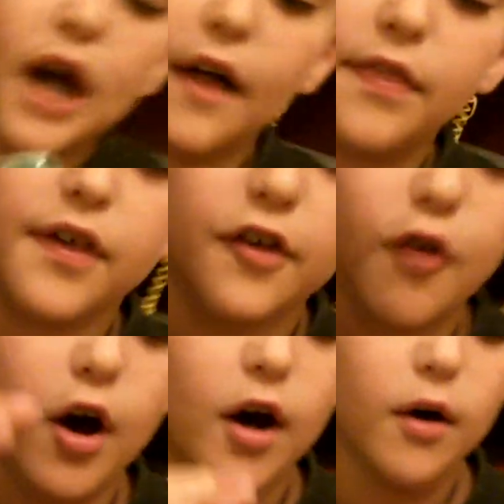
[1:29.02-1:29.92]
We got
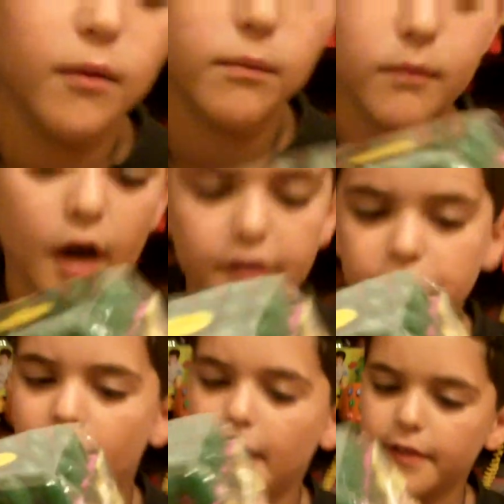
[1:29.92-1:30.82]
this I
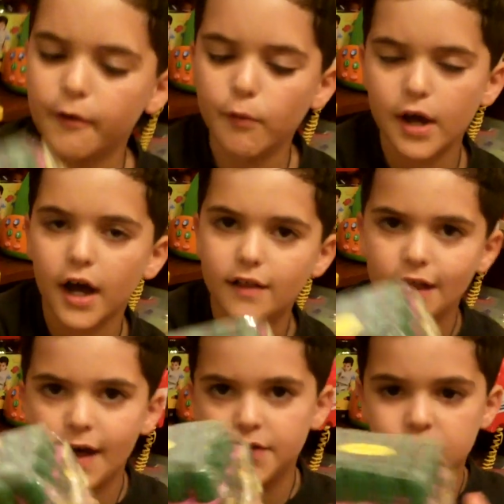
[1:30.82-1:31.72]
think we got
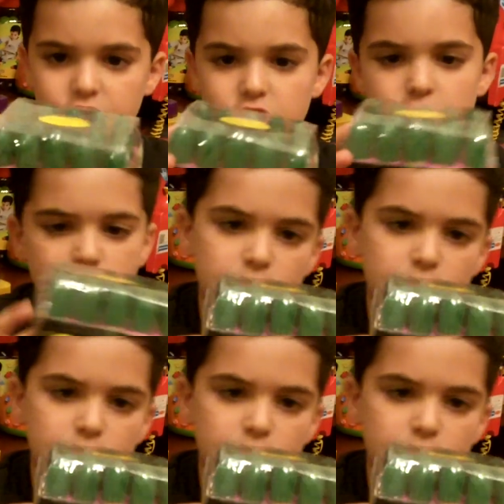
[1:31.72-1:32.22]
it last year.